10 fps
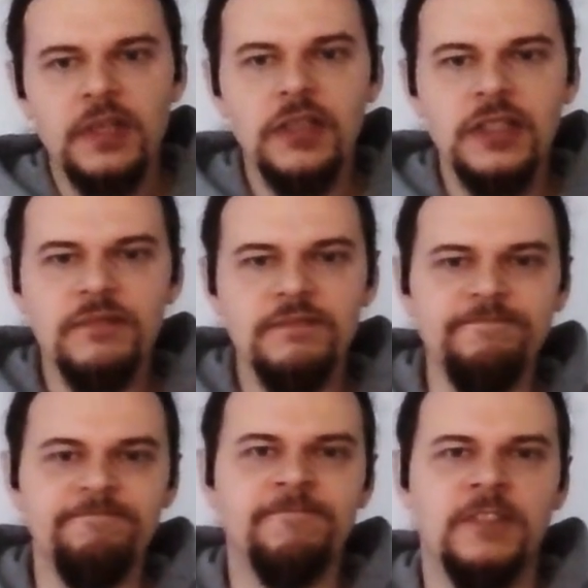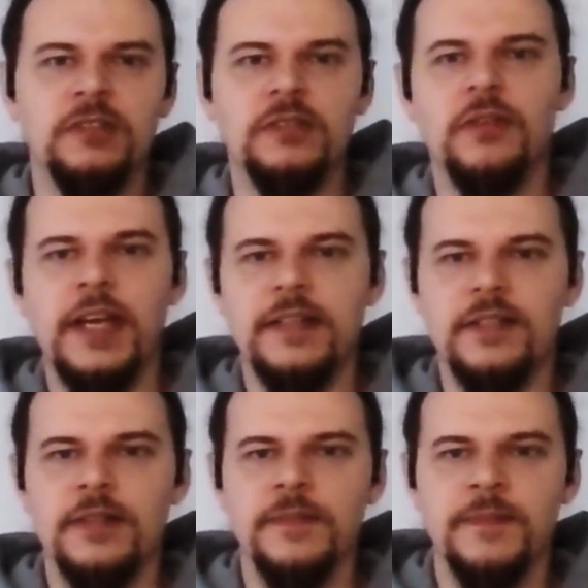are not
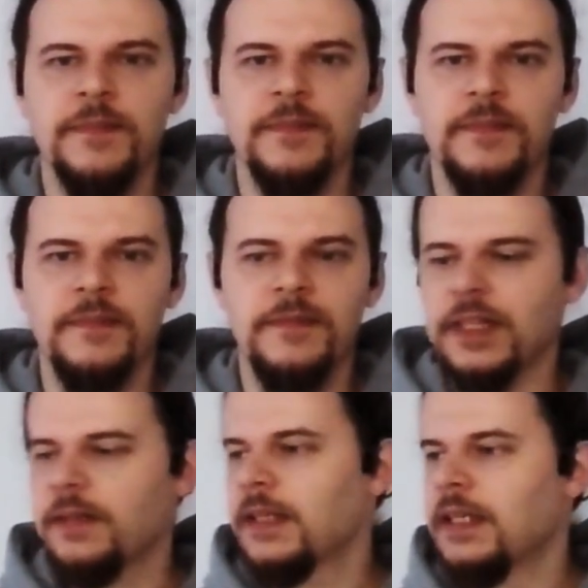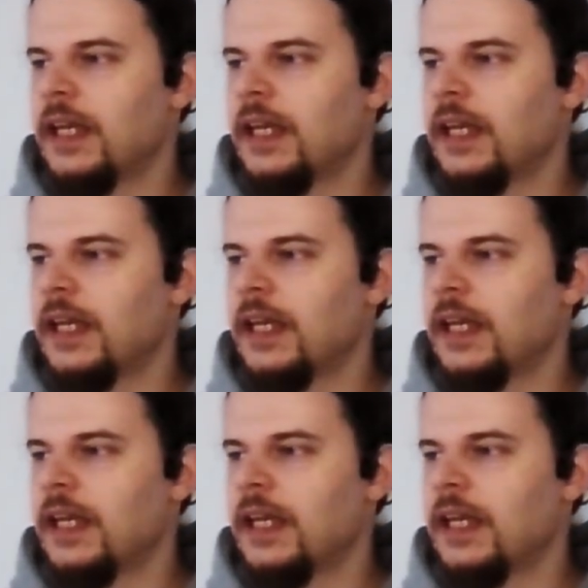great, right?